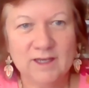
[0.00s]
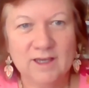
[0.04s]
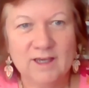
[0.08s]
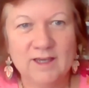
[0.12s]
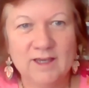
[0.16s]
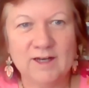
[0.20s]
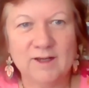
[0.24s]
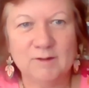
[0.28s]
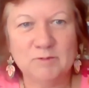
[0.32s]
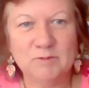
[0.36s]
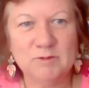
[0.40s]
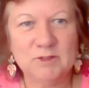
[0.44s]

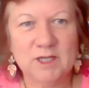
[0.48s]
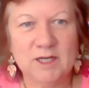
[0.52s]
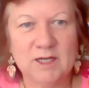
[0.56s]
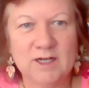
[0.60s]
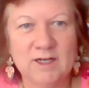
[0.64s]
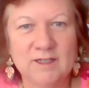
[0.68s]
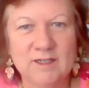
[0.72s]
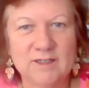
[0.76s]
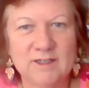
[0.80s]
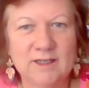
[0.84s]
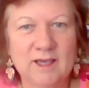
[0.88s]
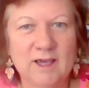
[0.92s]
and update
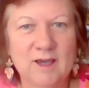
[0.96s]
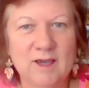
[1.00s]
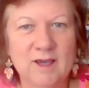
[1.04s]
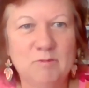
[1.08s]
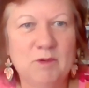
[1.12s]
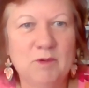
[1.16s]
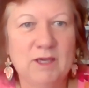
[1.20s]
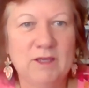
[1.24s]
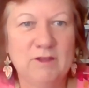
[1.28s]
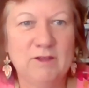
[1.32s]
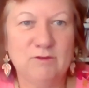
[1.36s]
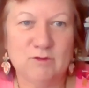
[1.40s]
it to
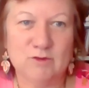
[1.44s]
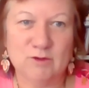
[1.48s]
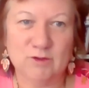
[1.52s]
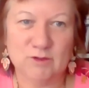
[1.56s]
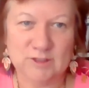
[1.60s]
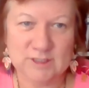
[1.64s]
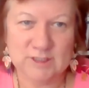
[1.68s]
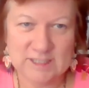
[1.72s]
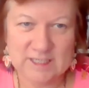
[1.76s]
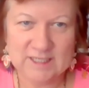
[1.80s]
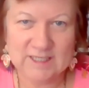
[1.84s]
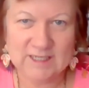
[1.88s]
campaign
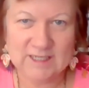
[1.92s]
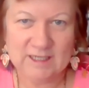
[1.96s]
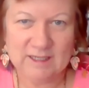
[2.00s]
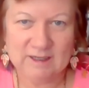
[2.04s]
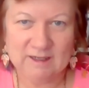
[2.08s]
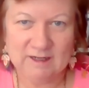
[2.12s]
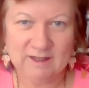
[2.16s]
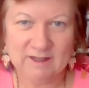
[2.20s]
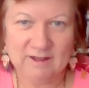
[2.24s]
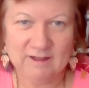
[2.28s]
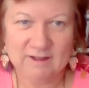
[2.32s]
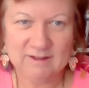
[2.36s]

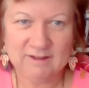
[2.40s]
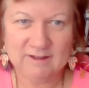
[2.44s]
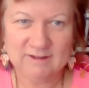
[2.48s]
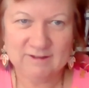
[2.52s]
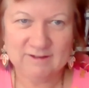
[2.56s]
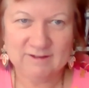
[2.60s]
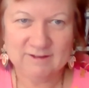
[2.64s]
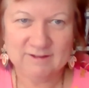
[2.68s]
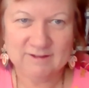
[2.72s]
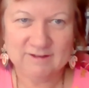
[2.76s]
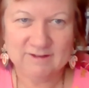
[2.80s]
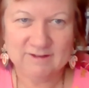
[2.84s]
13. Good